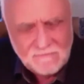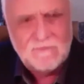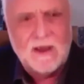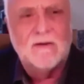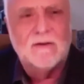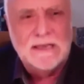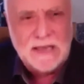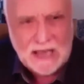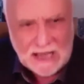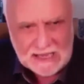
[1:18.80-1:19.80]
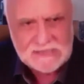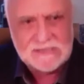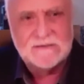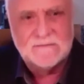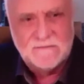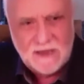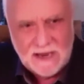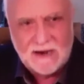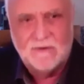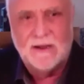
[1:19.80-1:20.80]
very nice,
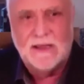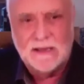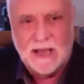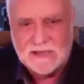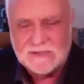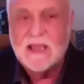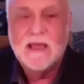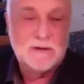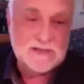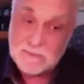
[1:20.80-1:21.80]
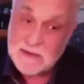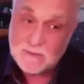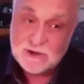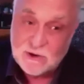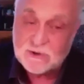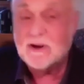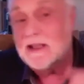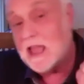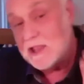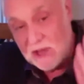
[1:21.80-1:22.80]
very nice. But sometimes you do a
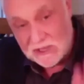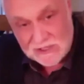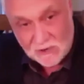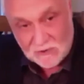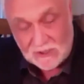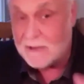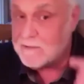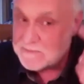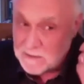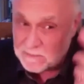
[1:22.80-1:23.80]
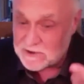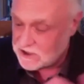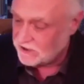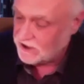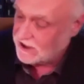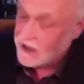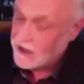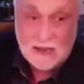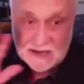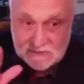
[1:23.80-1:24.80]
trick and you get slow clap because people are still thinking,
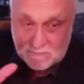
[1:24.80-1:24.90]
and that's a